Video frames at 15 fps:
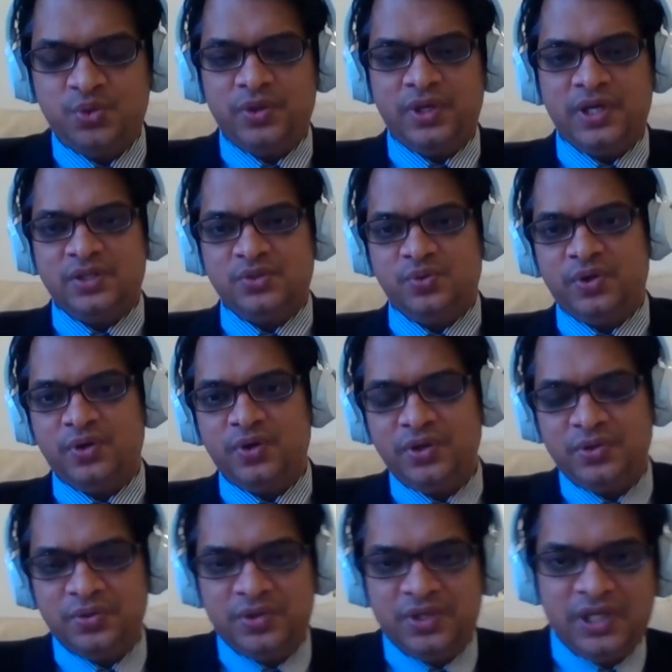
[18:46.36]
two years, we're going
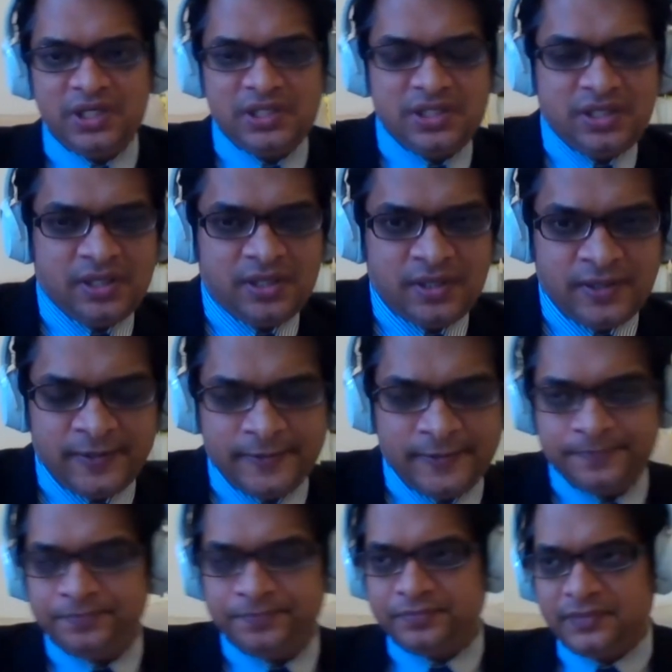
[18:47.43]
to teach
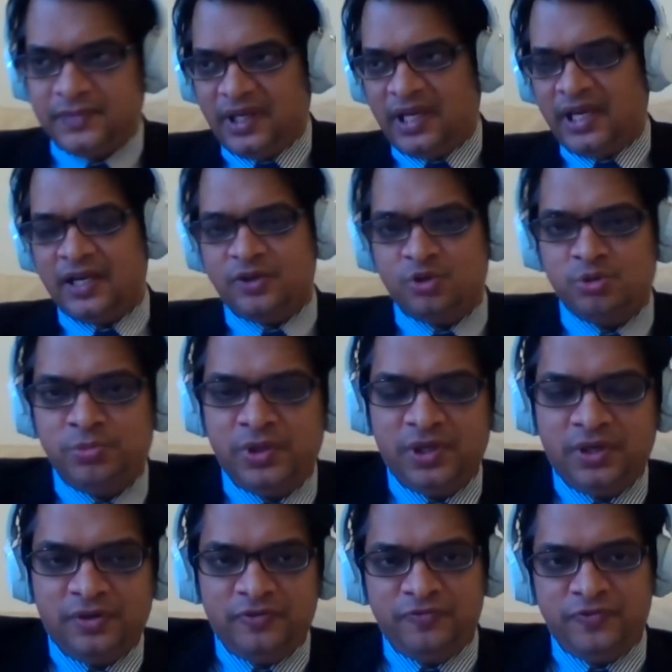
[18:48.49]
um,
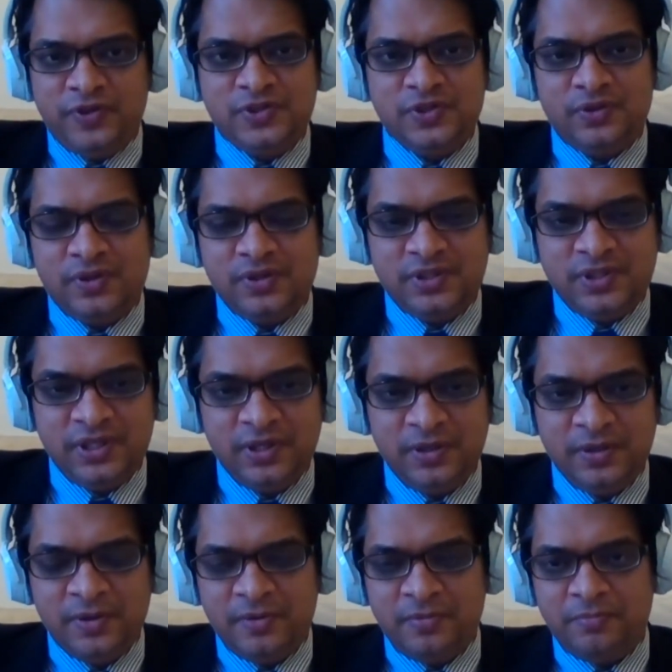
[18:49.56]
anatomy, physiology,
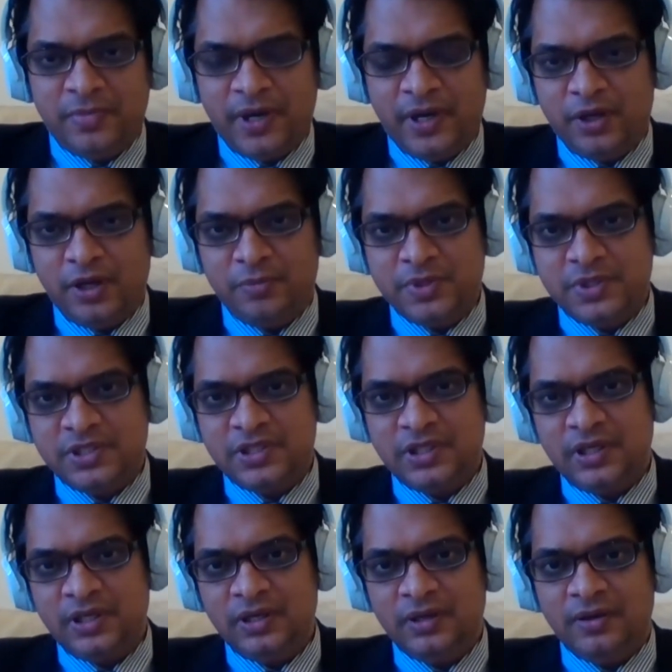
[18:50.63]

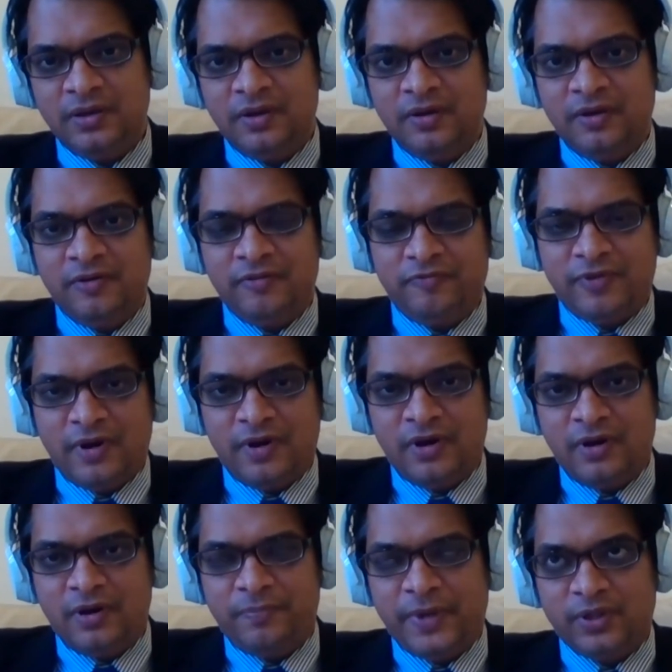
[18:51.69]
biochemistry,
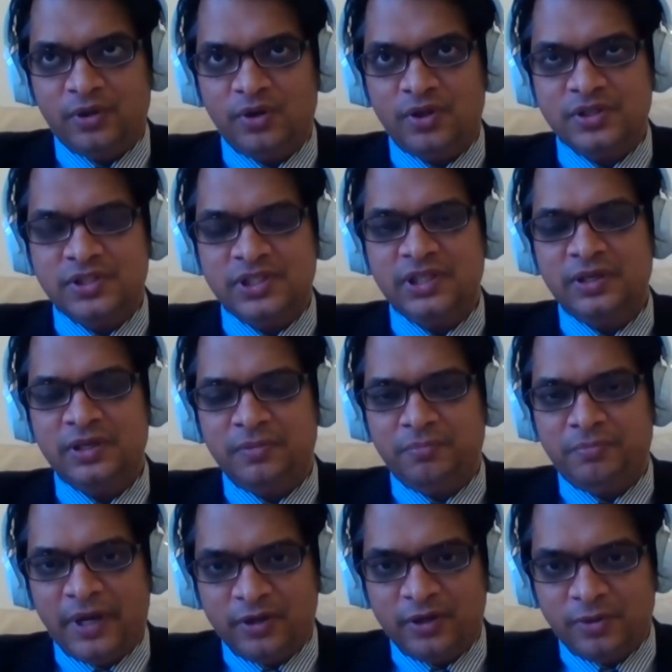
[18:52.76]
uh, pathology,
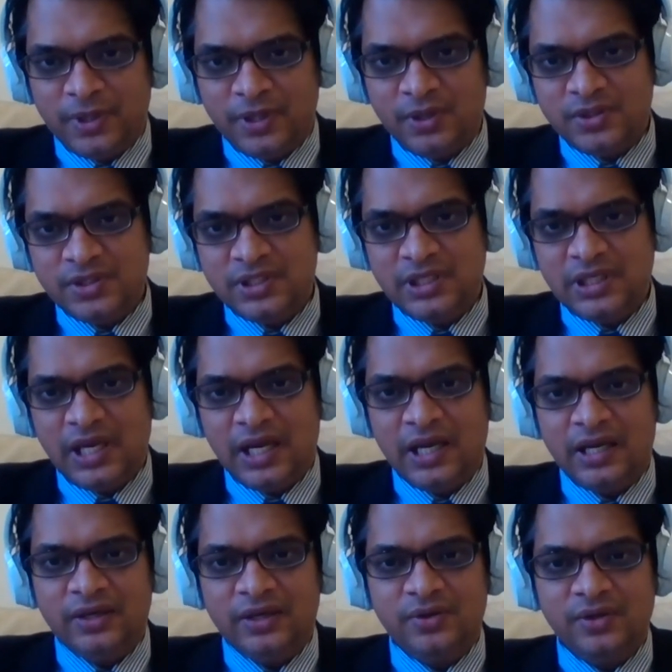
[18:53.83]
microbiology,
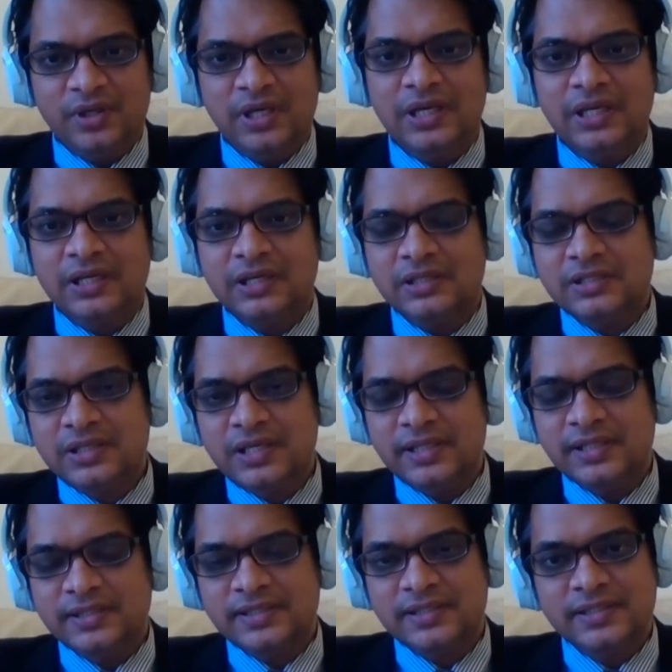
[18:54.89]
and your clinical
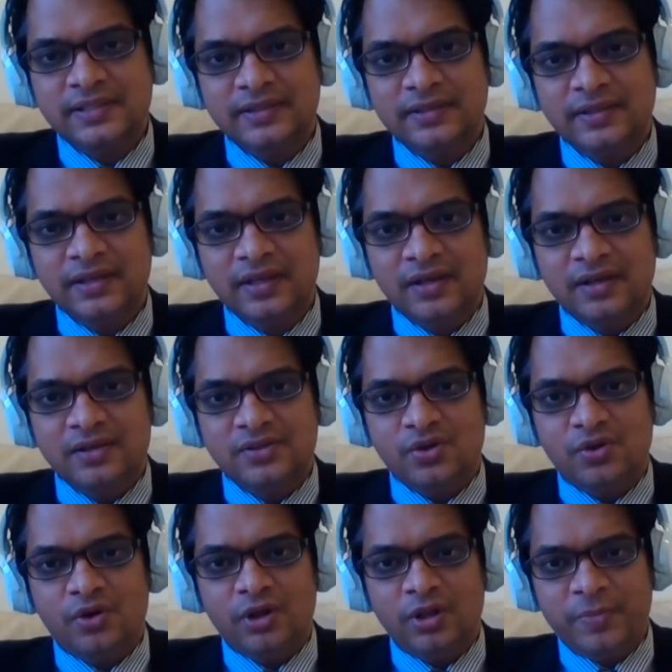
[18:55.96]
skills. So
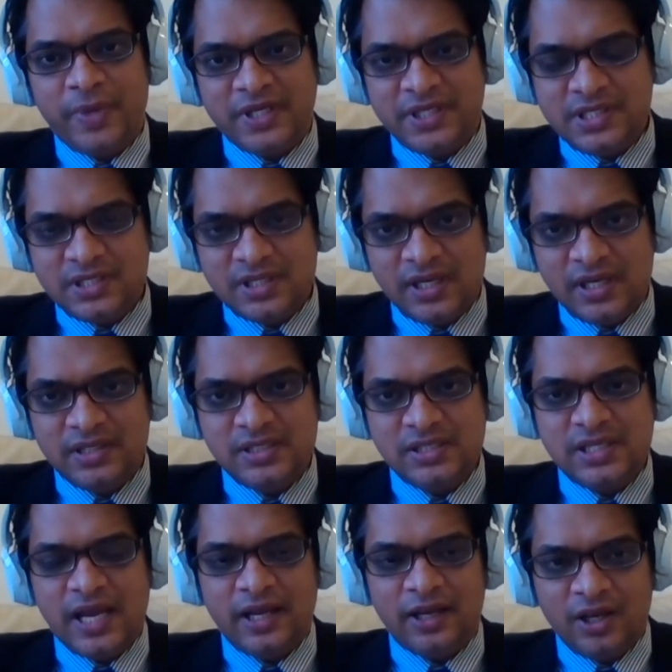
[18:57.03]
all basic science
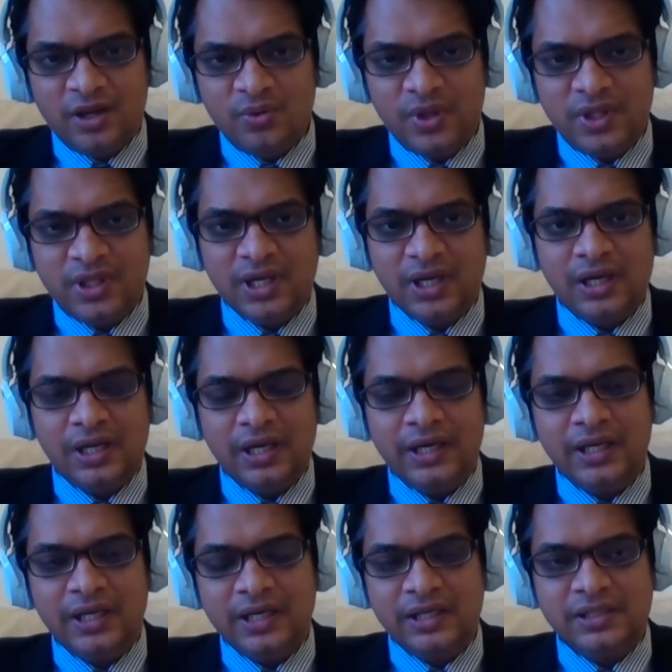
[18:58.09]
along with the
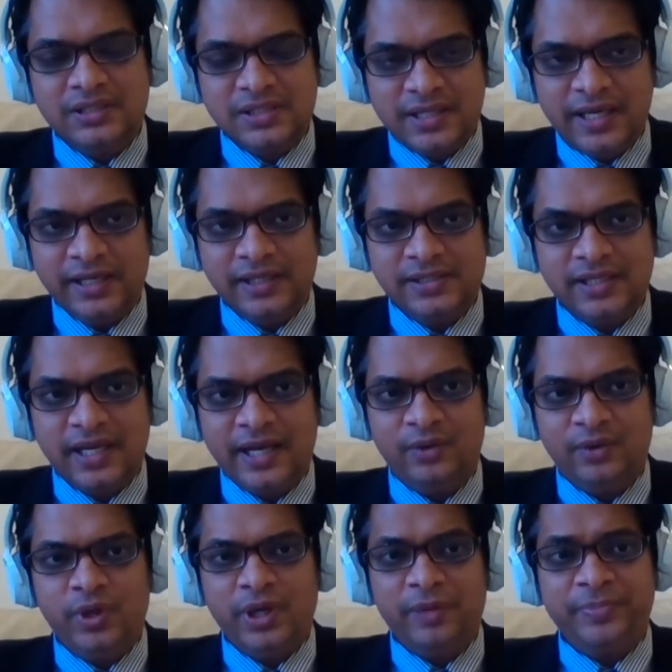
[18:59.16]
clinical skills, and
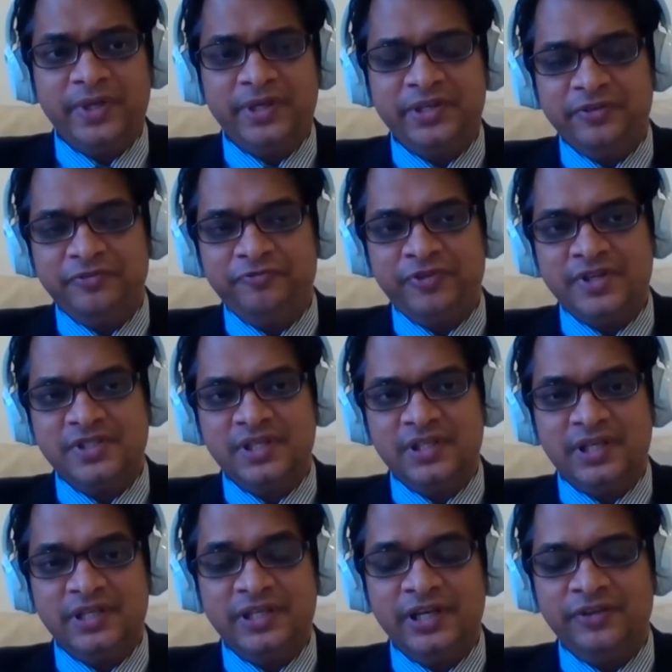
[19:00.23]
we have the difference in
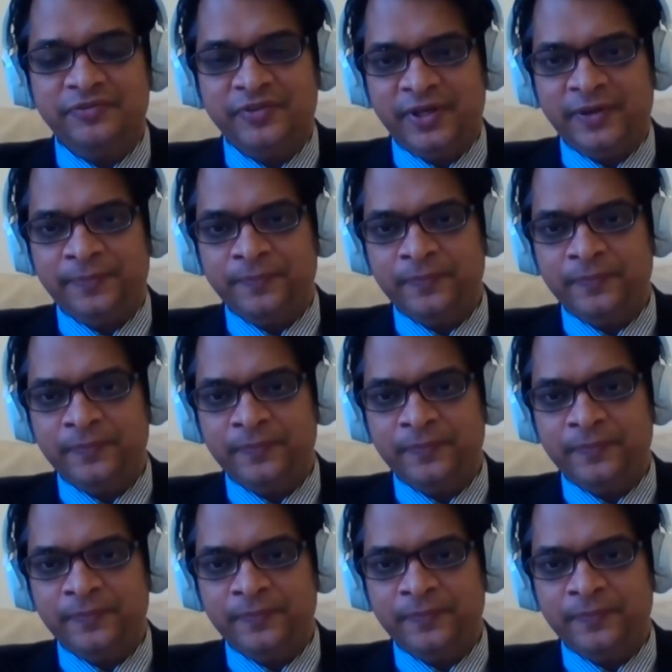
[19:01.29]
the delivering.